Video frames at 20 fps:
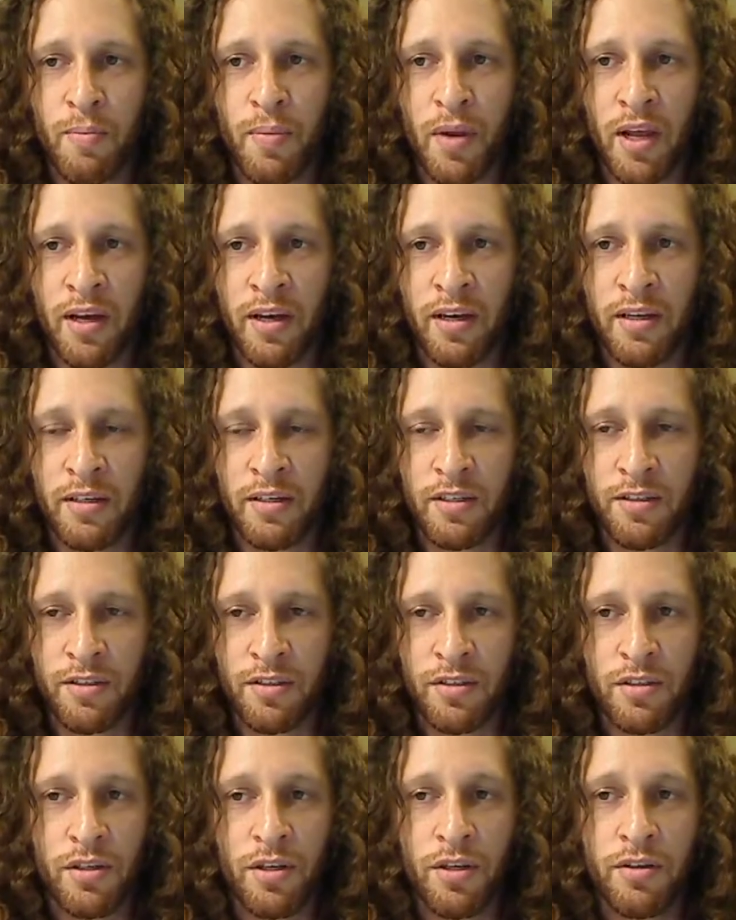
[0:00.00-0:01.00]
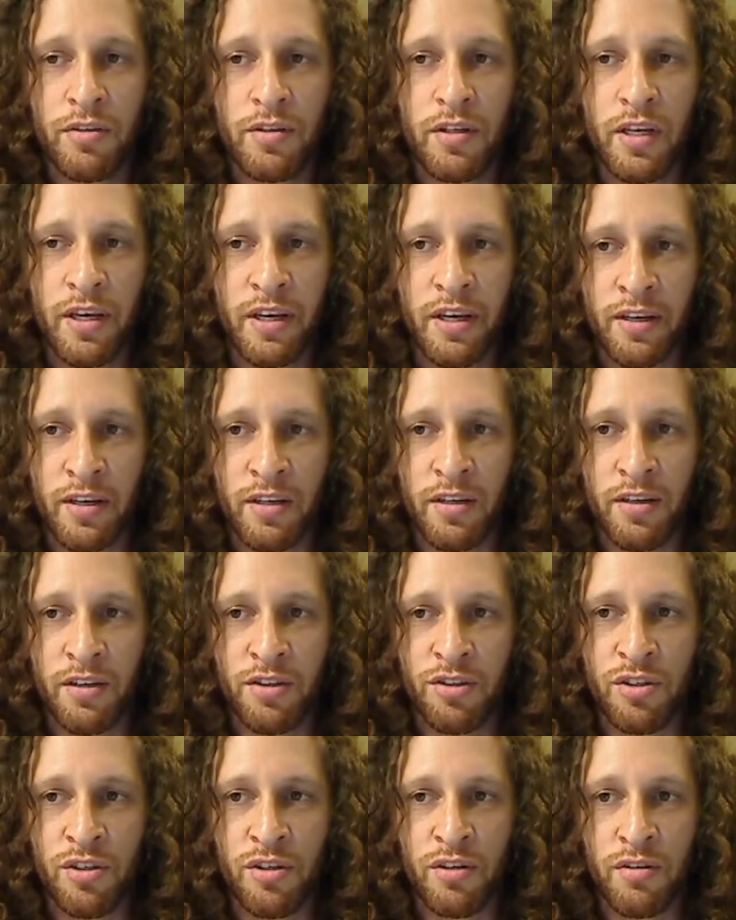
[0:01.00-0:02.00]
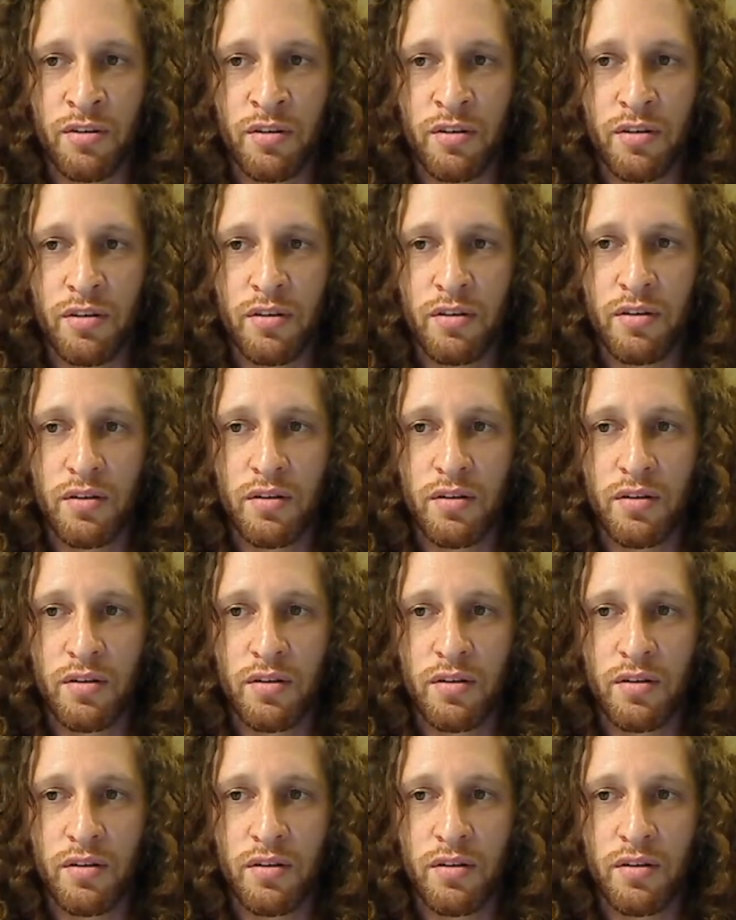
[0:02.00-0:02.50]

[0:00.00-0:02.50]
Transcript: the blind, and turned the air conditioner on.